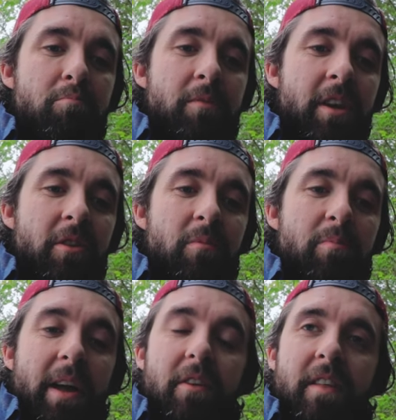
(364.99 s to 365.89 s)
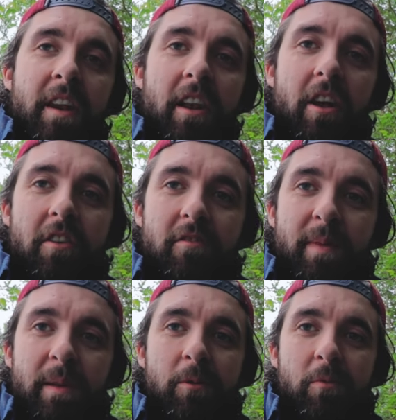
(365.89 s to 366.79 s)
you know, better than a lot of
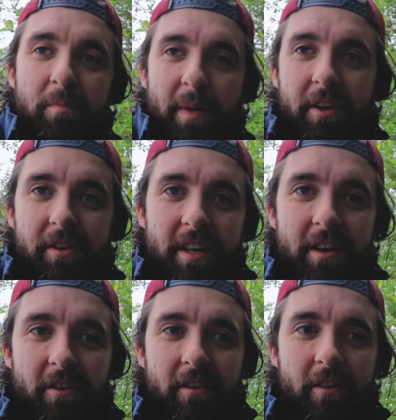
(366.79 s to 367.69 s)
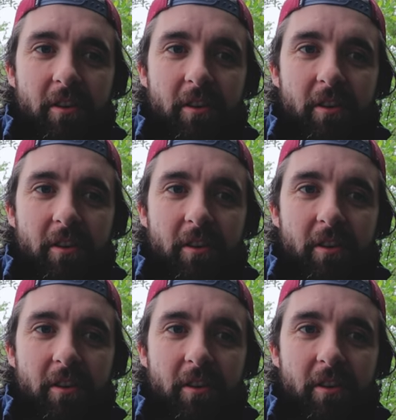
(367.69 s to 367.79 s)
people with better gear,